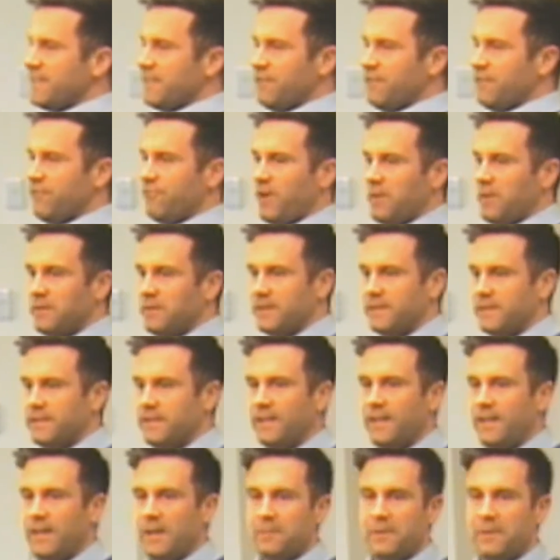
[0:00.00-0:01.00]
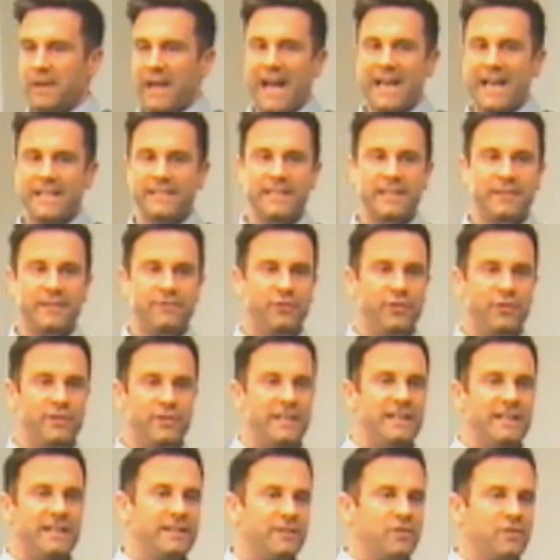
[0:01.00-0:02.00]
anything from us, but He hides things for
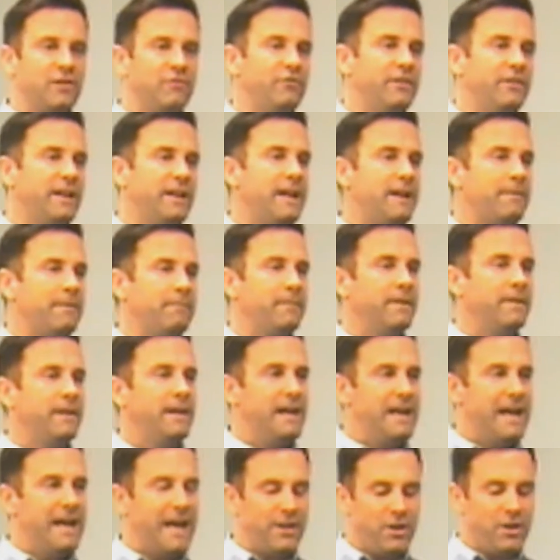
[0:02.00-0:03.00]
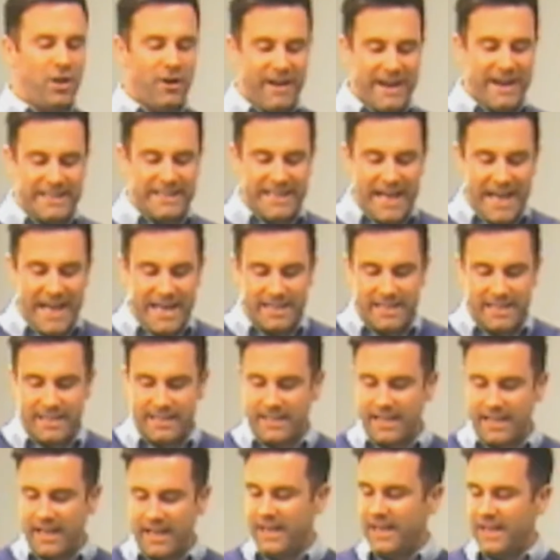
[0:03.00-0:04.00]
us to discover in Him. And your
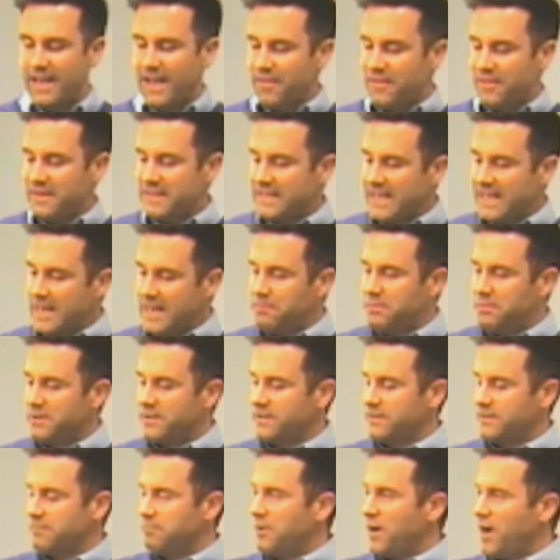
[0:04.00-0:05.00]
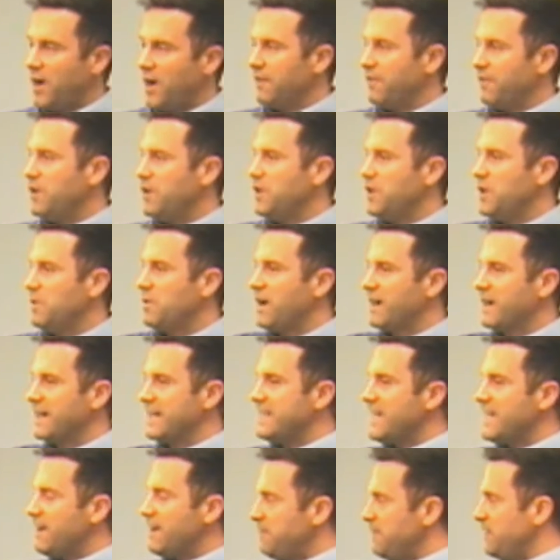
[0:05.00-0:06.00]
identity, the deepest part of who you are,
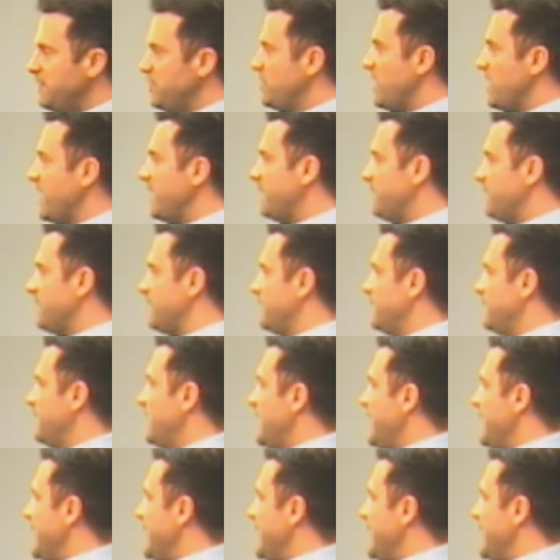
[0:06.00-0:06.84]
can never be shaken.